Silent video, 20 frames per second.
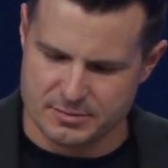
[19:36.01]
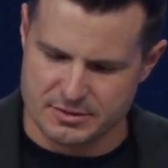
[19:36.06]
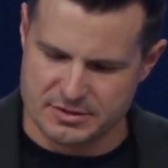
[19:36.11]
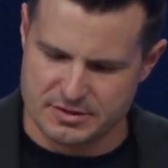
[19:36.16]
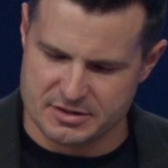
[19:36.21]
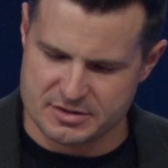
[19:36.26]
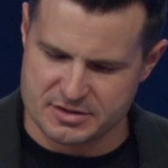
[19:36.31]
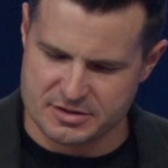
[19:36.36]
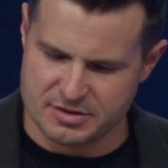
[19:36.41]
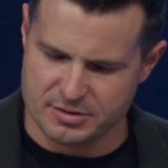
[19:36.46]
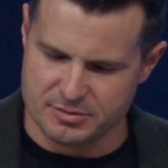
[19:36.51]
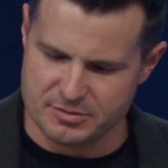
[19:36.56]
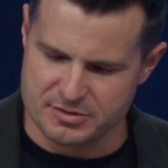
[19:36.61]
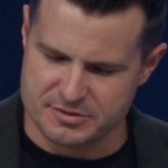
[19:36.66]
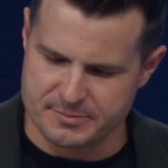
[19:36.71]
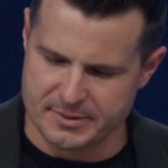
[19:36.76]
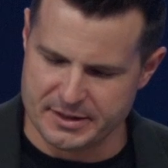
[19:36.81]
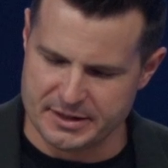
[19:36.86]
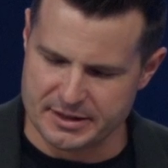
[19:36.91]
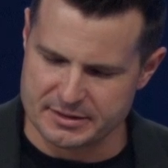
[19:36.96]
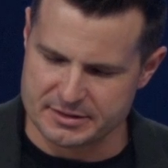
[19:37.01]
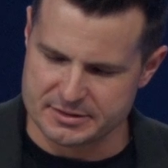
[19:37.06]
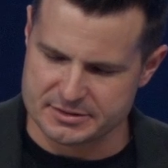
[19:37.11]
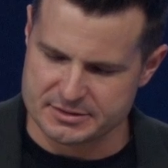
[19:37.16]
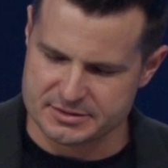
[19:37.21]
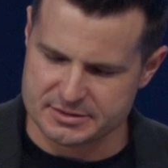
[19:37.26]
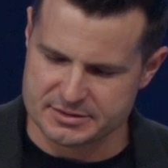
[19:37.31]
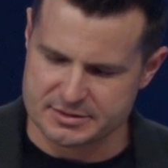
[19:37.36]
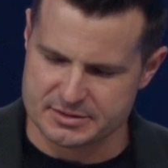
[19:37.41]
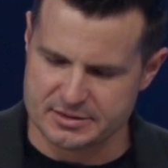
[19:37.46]
But this too is
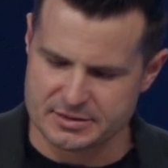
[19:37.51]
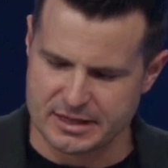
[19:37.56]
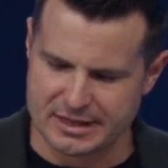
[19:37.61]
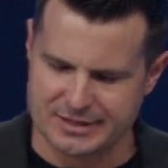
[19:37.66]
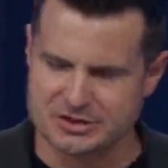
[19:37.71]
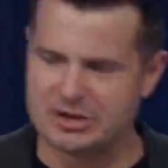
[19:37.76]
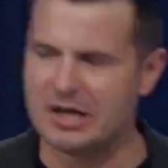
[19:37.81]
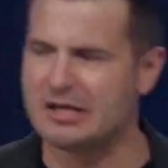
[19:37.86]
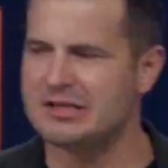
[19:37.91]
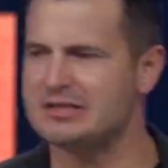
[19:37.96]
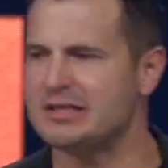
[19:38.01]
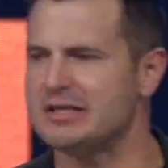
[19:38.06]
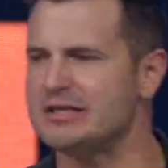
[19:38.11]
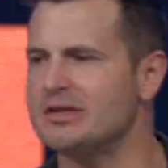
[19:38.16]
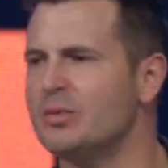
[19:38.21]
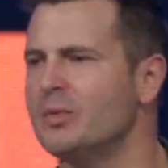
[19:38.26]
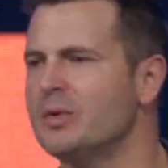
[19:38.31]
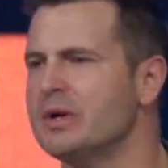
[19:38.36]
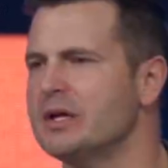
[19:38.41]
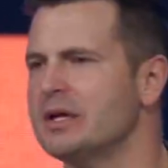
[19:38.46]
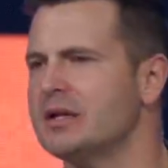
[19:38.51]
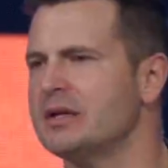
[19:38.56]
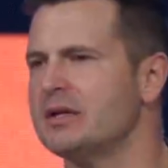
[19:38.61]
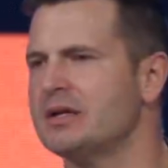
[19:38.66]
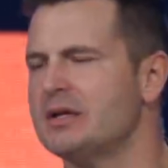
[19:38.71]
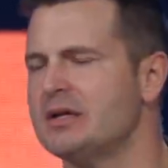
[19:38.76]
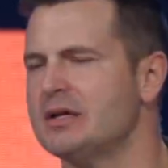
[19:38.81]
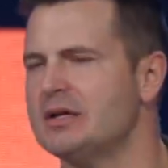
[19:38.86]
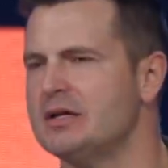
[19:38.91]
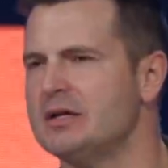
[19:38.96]
meaningless, like chasing the
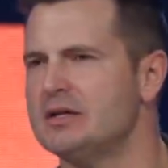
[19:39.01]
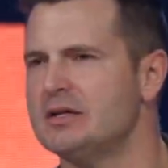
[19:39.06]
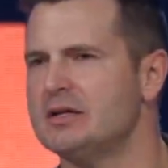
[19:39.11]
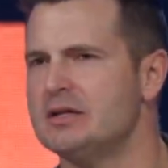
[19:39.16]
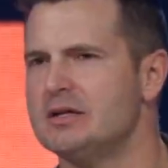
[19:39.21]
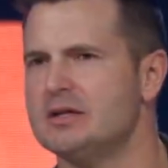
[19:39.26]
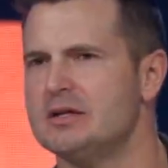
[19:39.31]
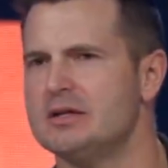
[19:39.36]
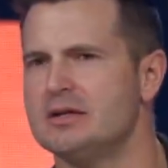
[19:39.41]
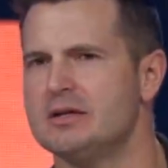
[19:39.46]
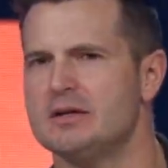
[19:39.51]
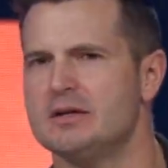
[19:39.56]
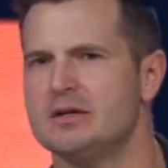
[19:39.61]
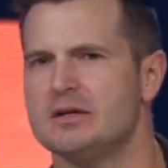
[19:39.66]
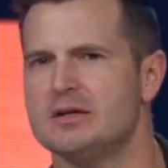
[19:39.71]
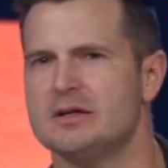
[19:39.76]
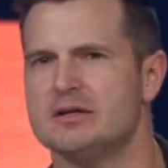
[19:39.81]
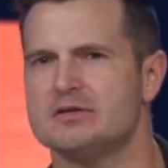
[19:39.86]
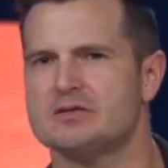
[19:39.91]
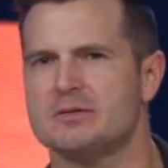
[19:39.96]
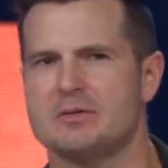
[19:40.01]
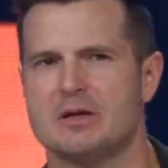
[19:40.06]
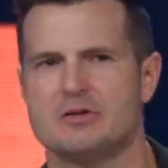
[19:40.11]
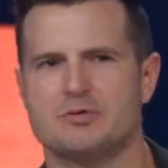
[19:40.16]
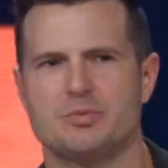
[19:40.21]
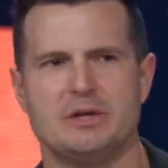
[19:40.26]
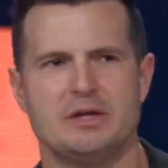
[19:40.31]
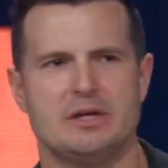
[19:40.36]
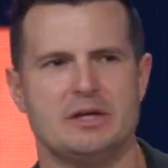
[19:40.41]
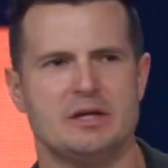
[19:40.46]
wind.
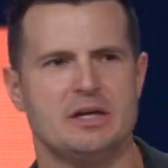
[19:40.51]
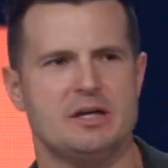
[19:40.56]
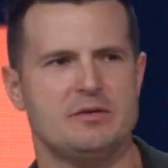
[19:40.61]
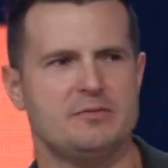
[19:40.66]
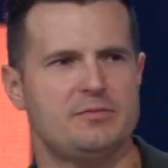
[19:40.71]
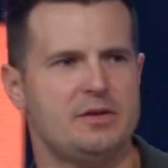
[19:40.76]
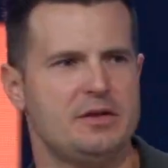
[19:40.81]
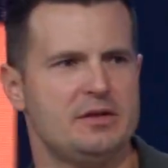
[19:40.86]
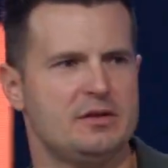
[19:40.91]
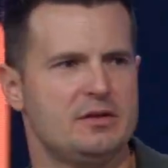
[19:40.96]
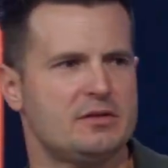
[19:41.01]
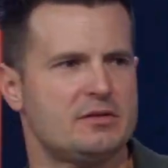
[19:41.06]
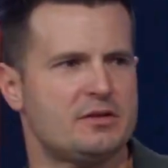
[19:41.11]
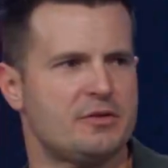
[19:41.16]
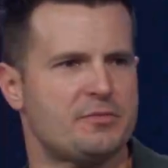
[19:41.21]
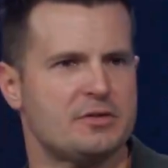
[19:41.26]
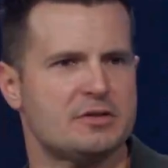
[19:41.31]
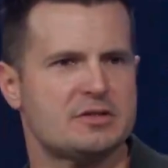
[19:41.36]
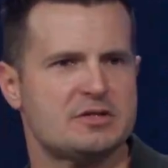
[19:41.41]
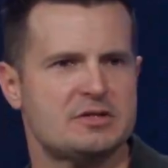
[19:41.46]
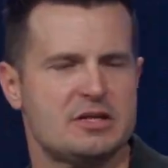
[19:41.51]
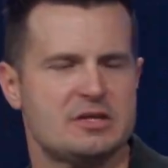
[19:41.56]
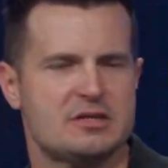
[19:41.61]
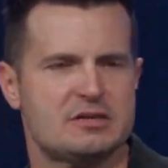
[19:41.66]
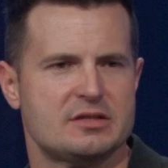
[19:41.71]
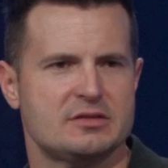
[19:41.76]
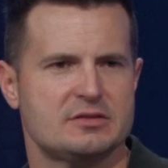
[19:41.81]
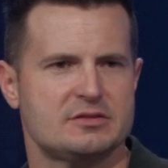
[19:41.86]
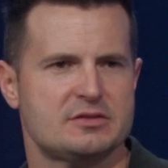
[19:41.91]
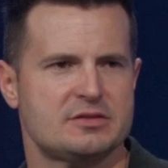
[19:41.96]
Sometimes we envy different
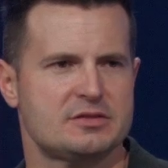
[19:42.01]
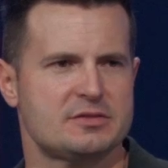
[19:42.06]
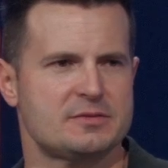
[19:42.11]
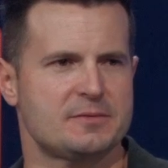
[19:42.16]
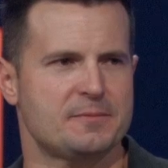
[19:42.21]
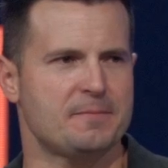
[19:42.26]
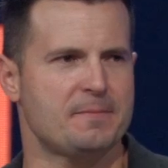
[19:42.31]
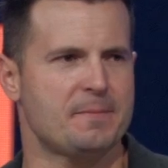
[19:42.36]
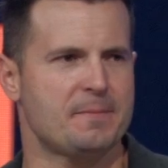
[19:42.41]
seasons